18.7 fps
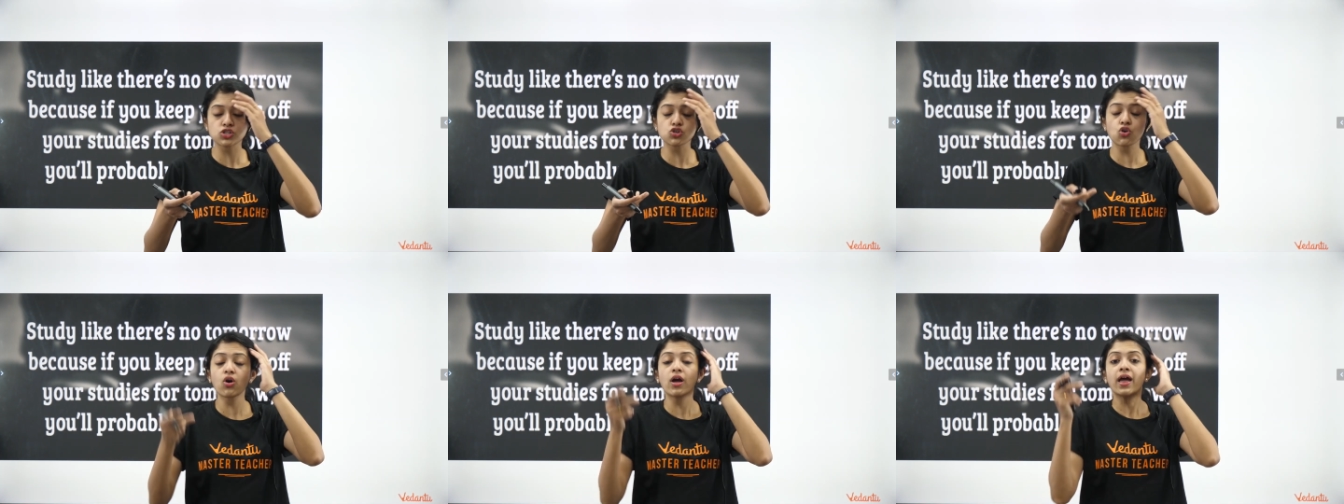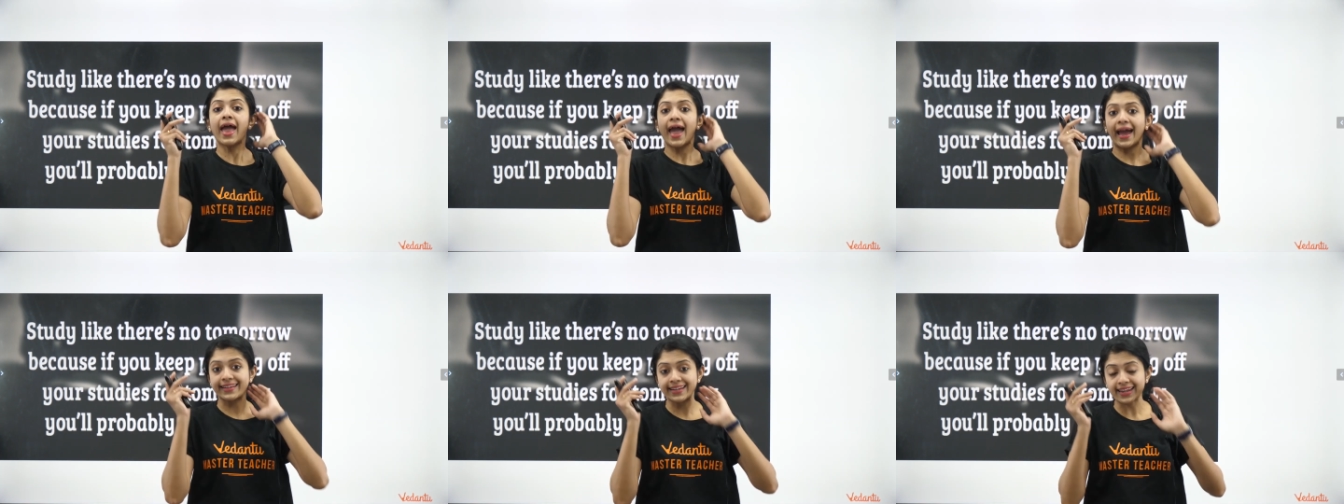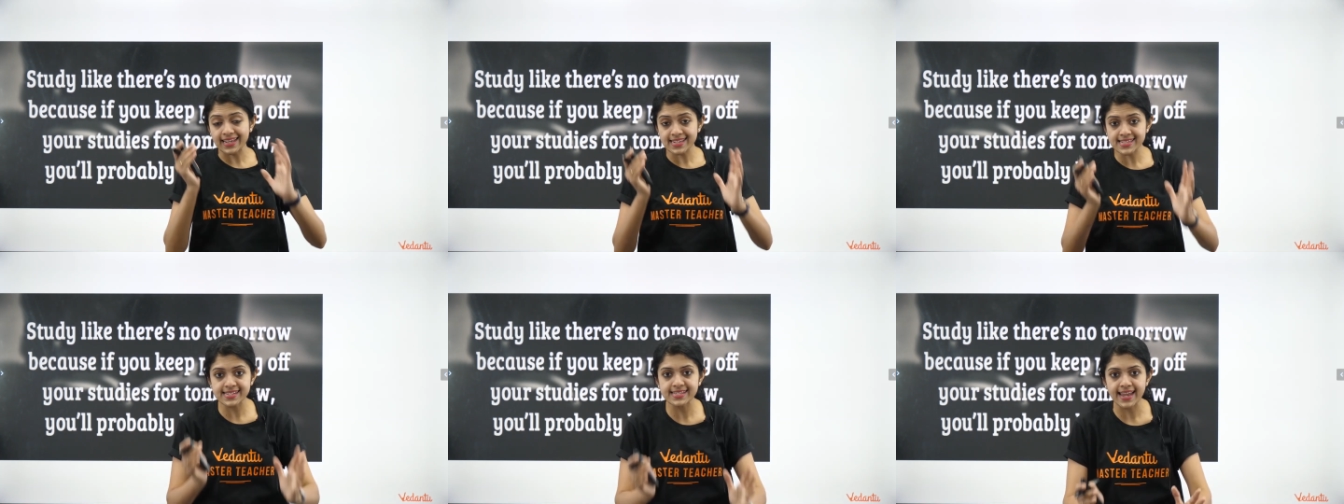So at
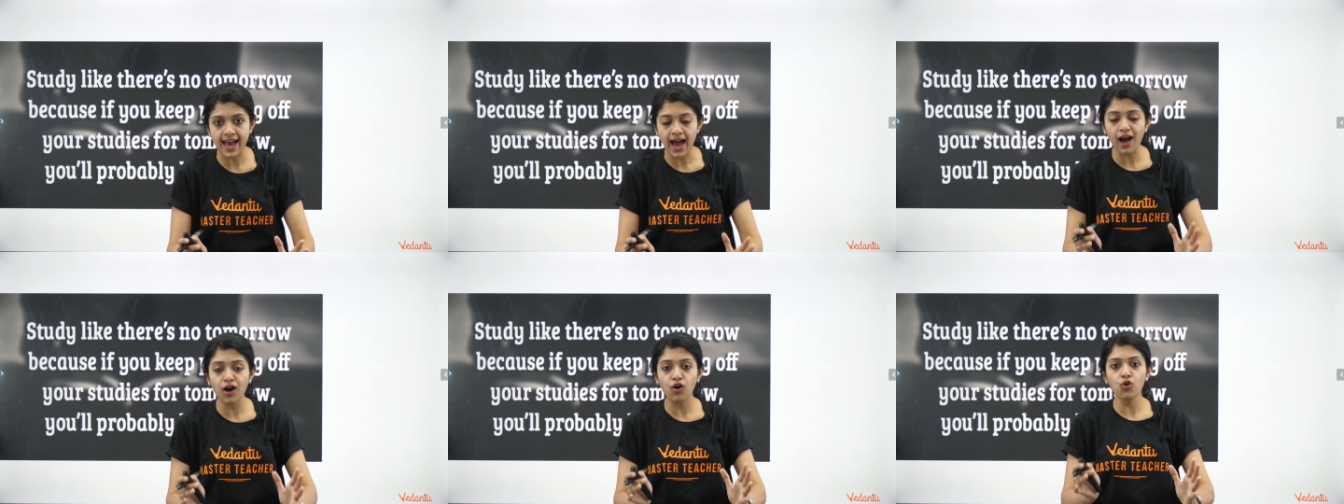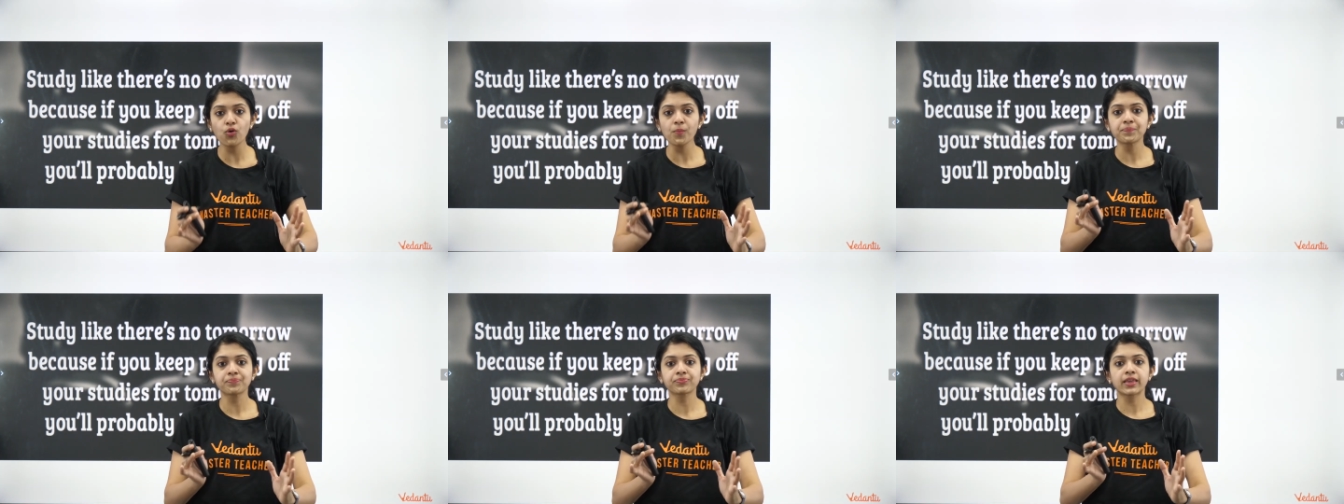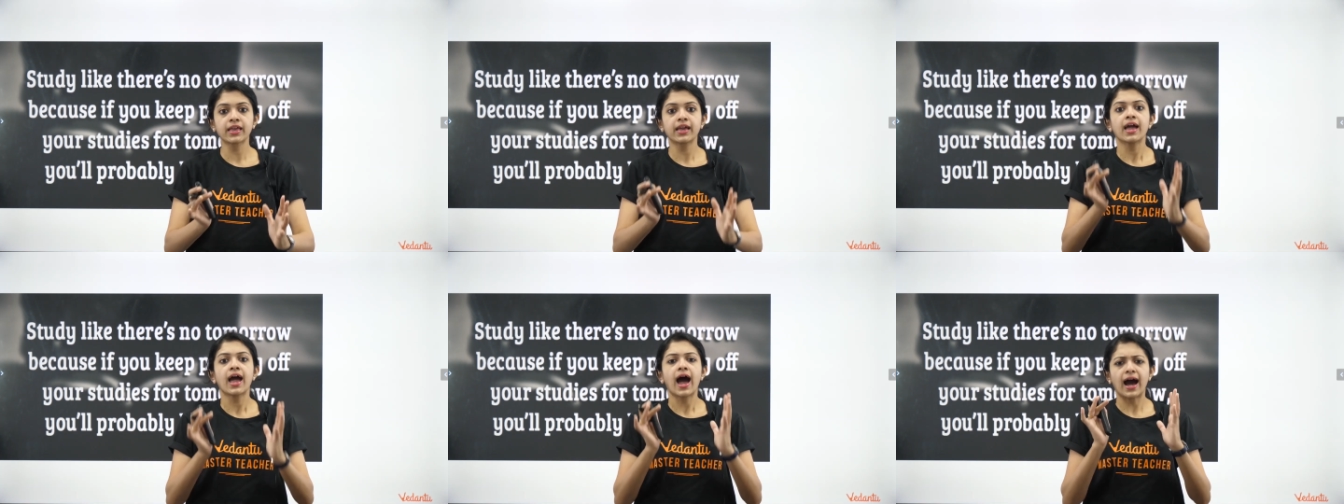least now
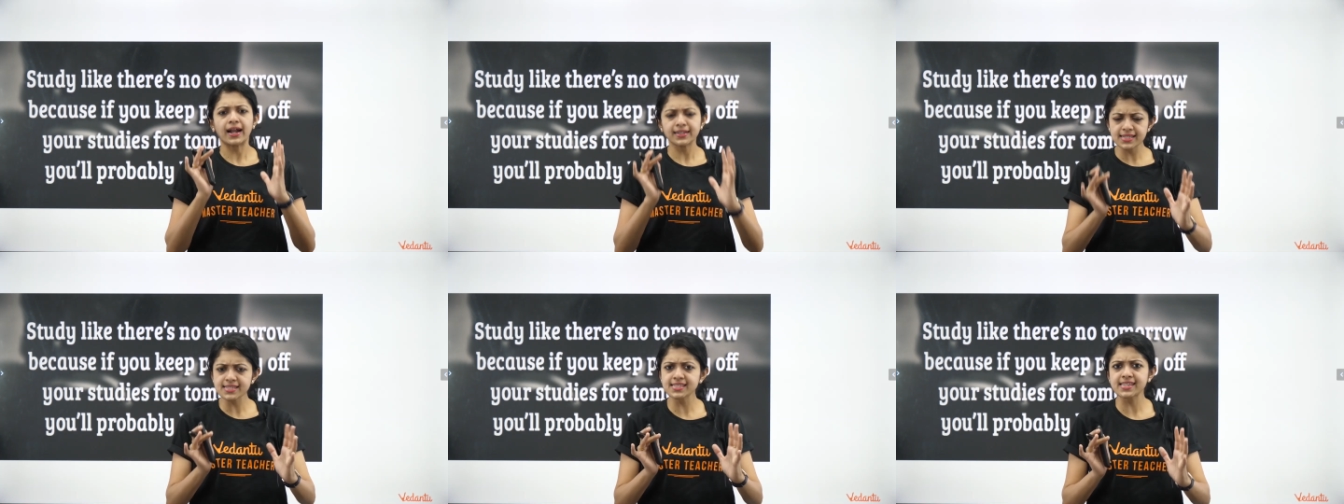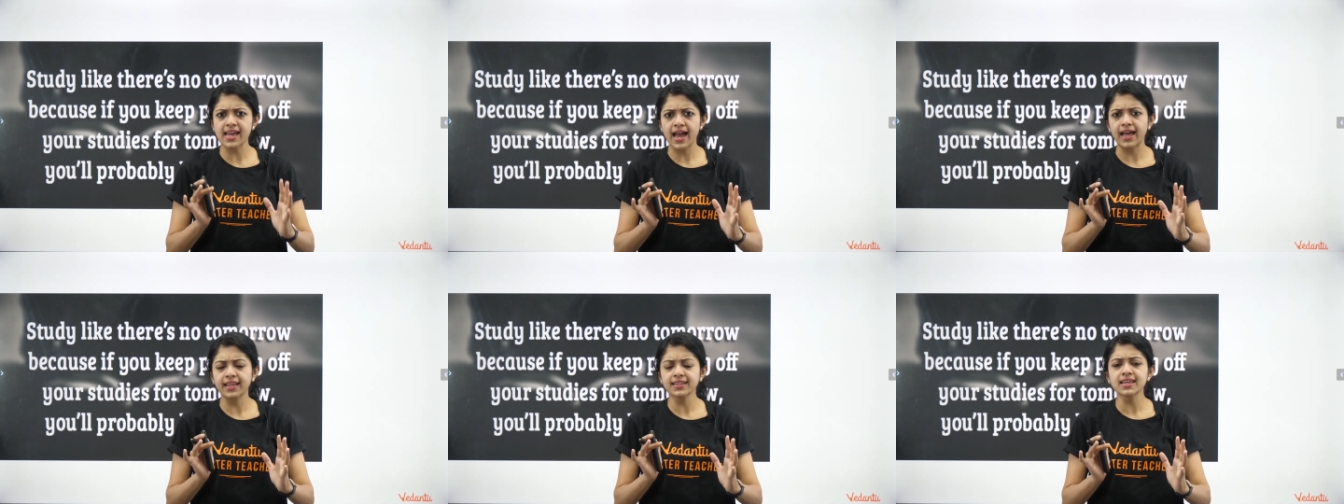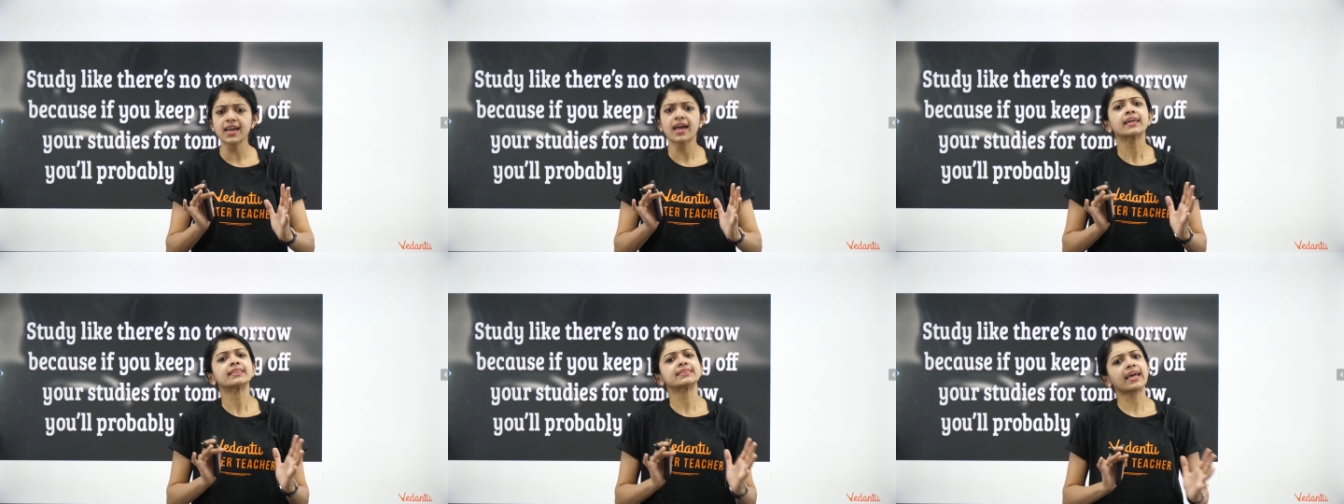
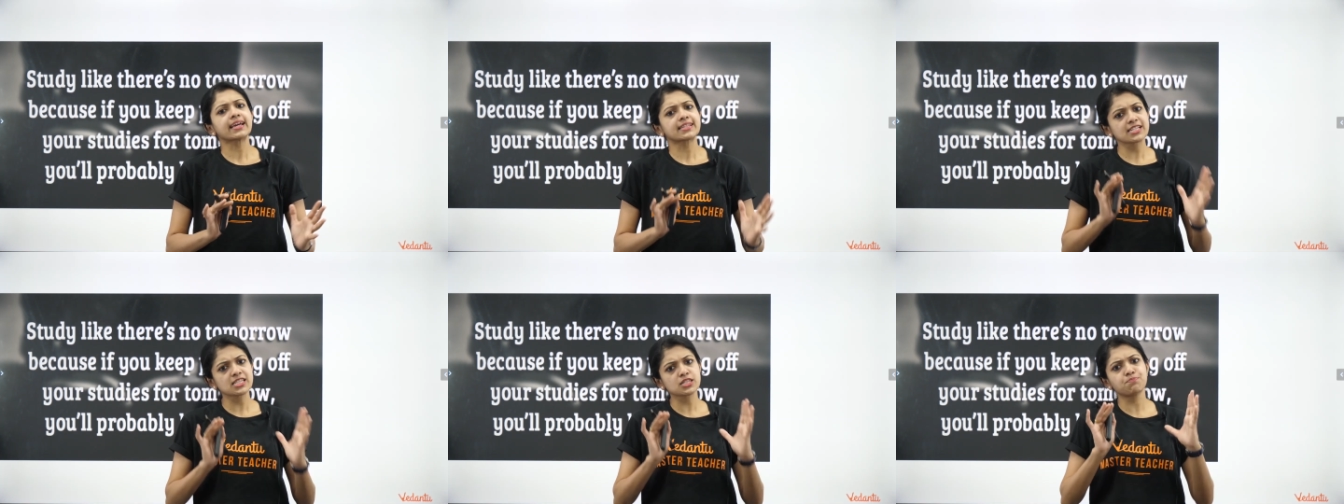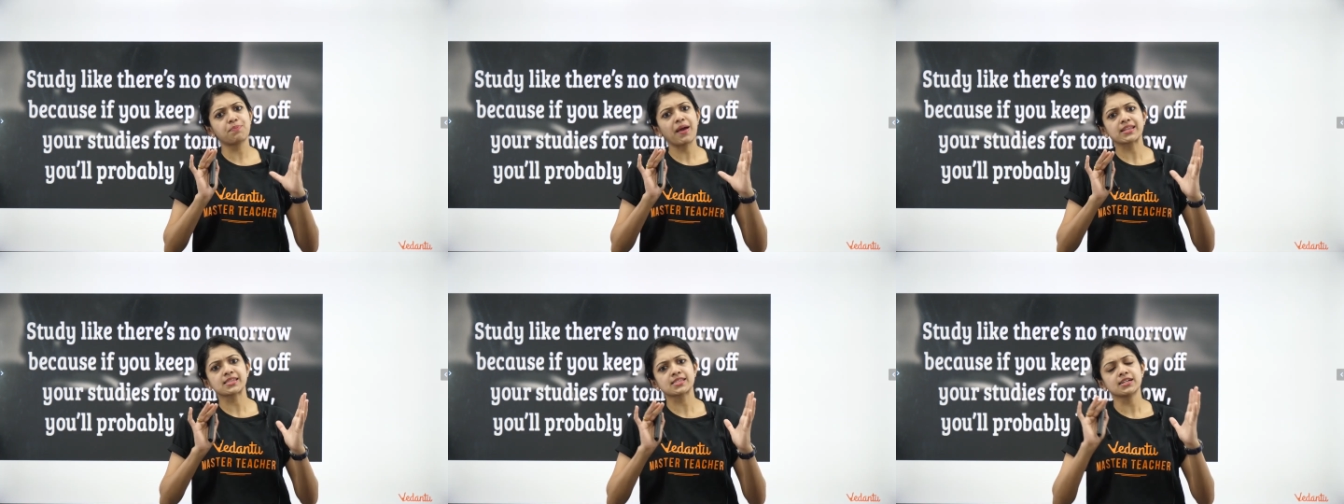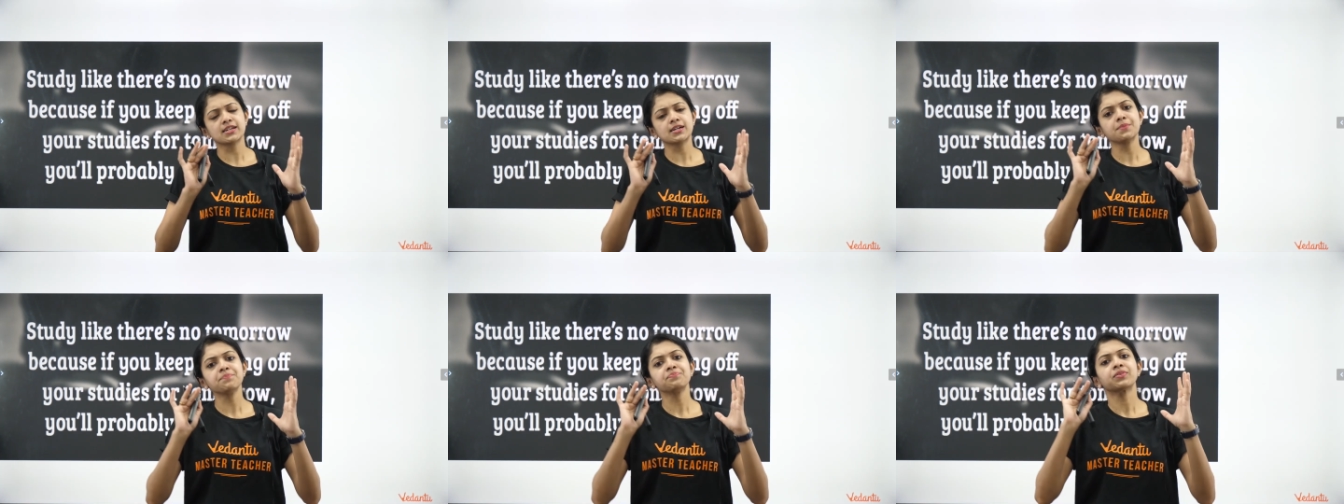understand that it's
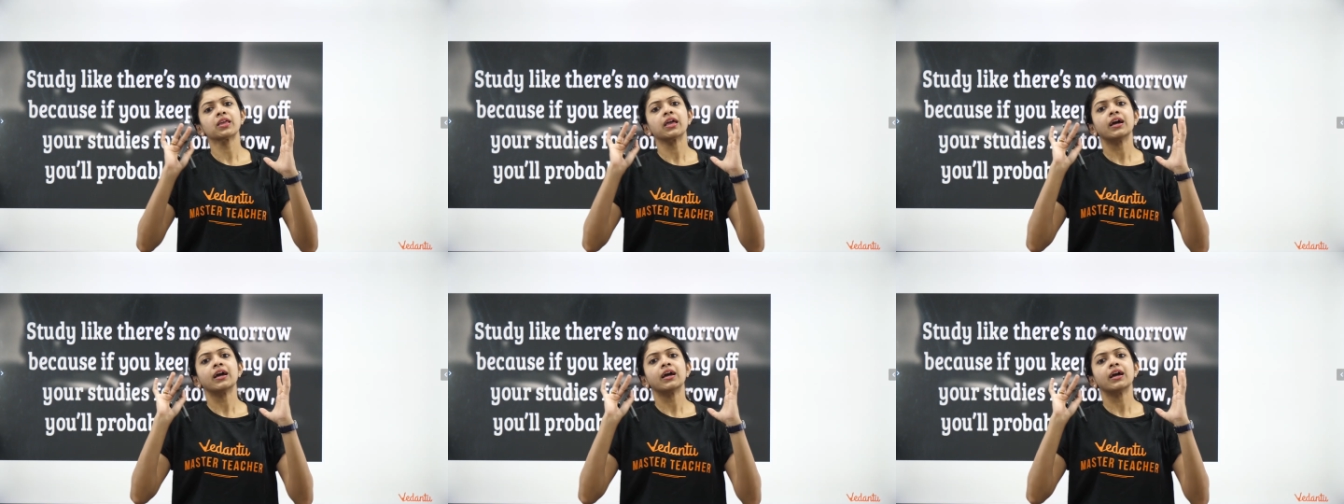better